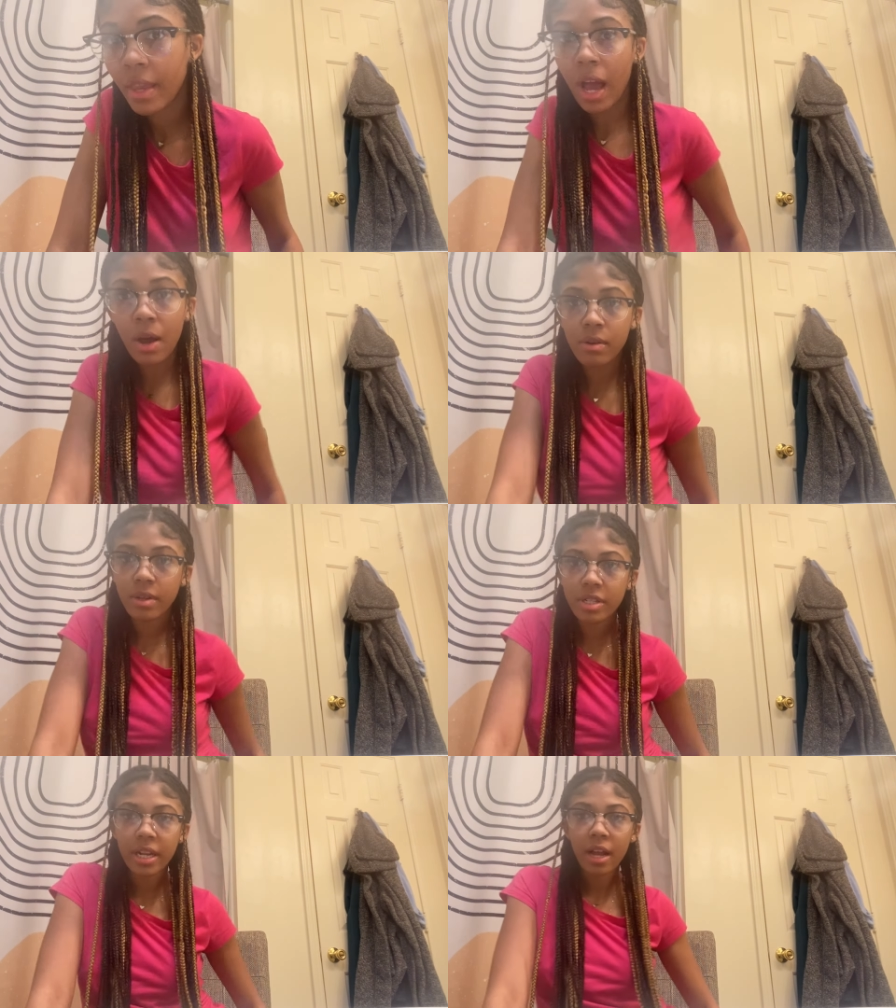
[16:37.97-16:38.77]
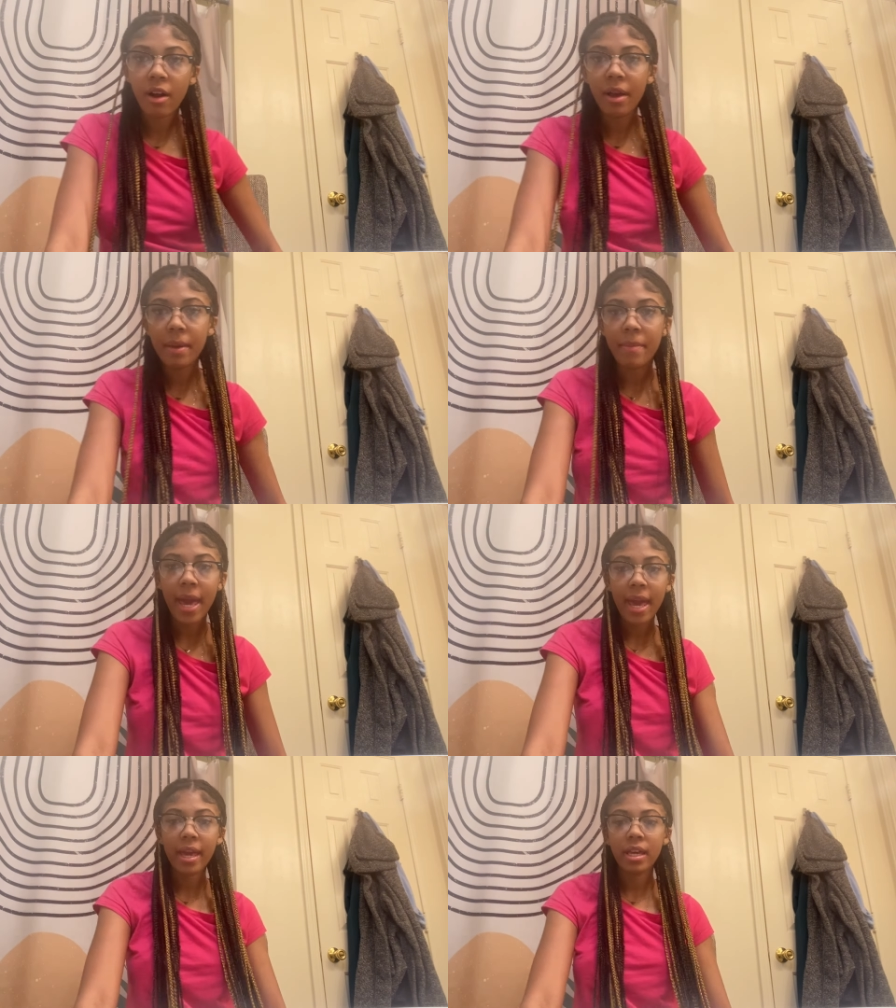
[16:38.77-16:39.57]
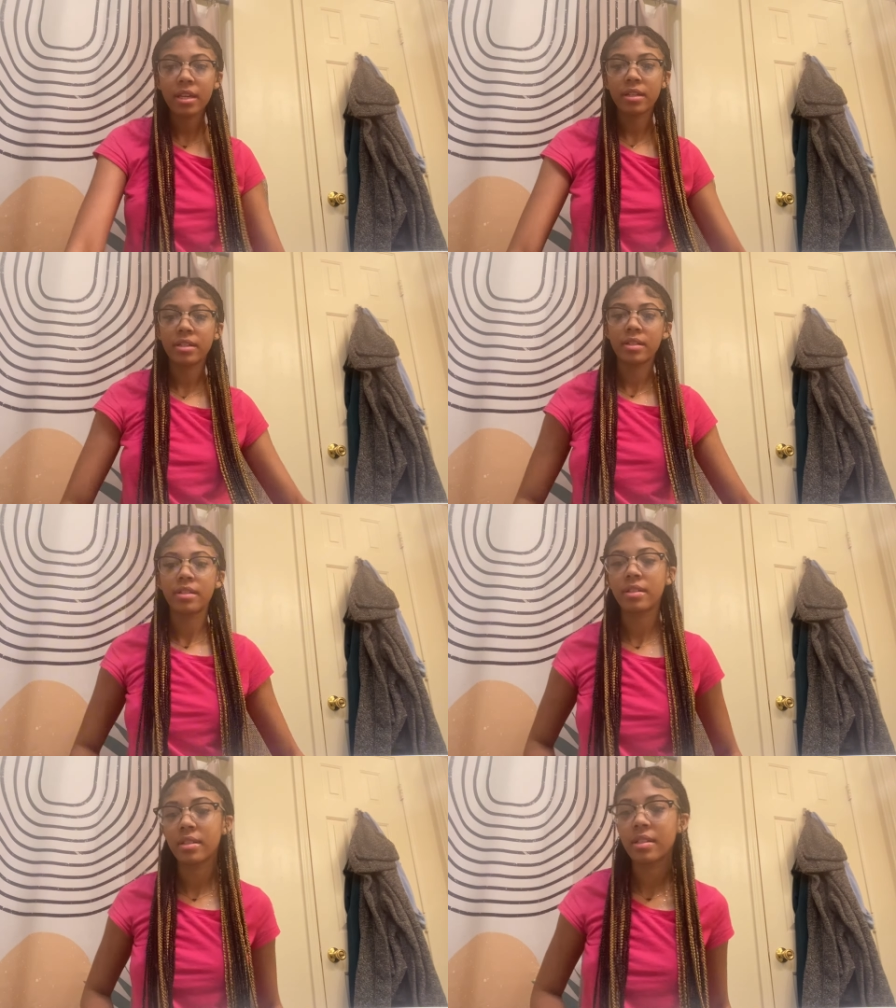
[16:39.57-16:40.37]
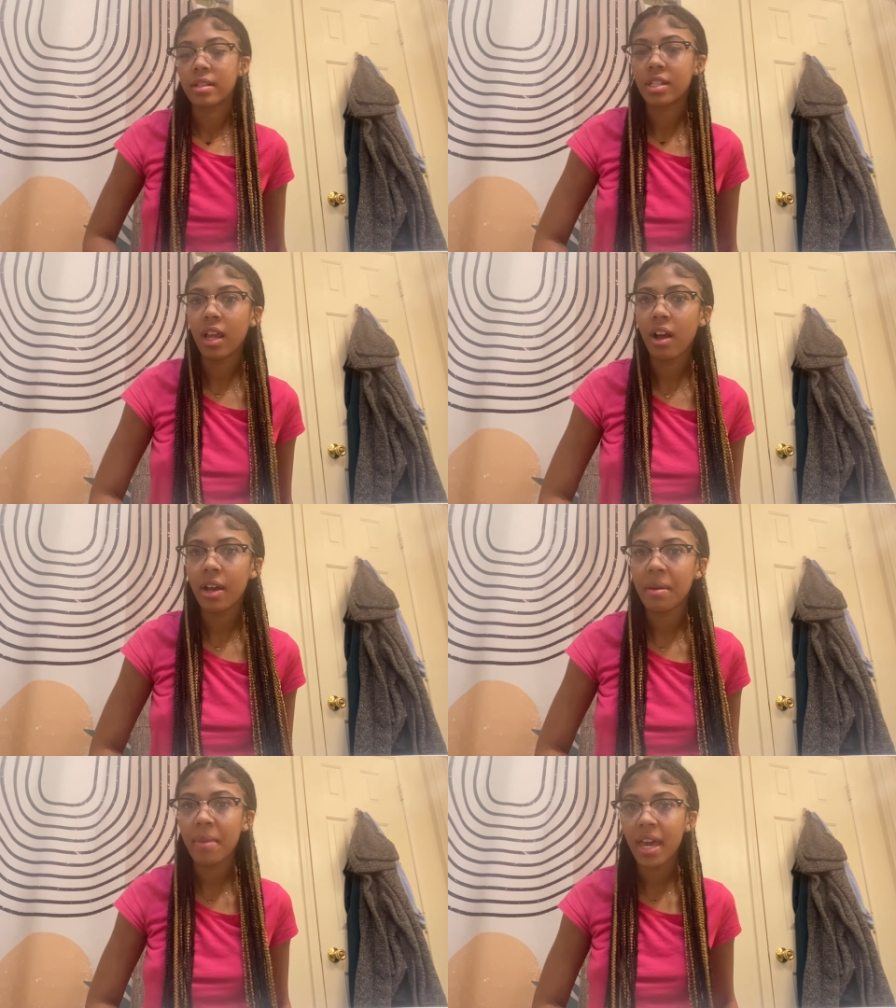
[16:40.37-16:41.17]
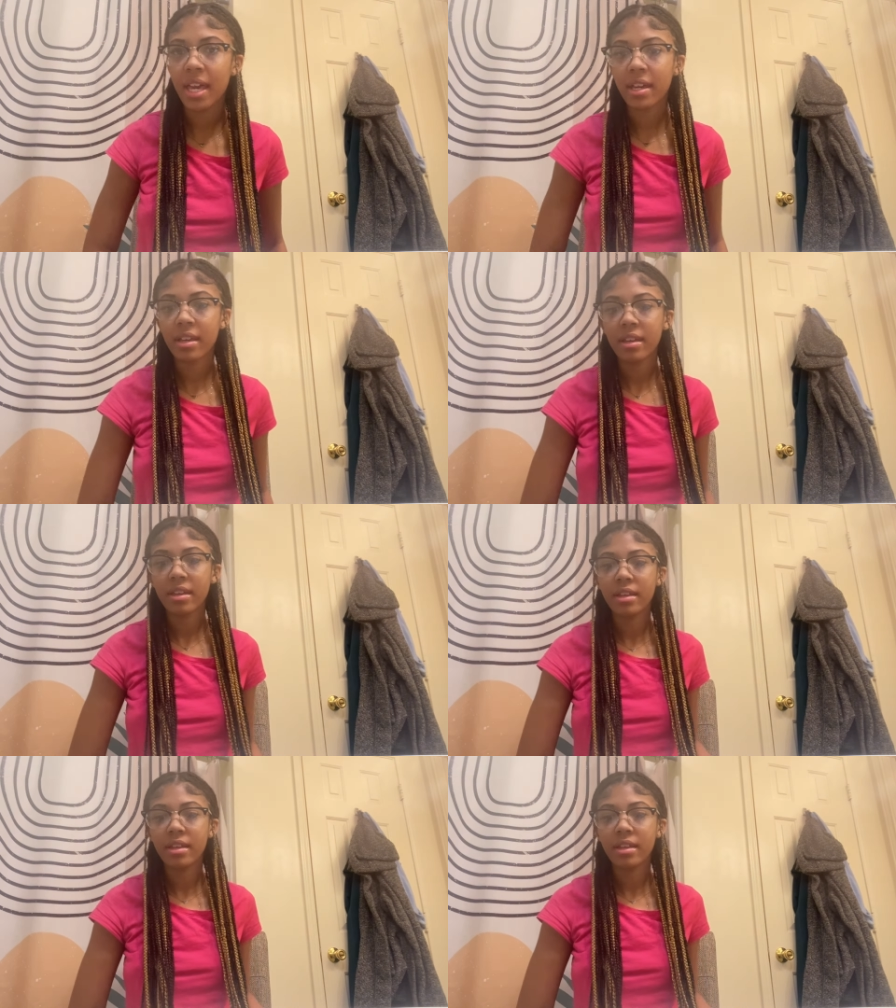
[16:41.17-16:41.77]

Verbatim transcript: I don't know. Should I call him back? Should I call him back?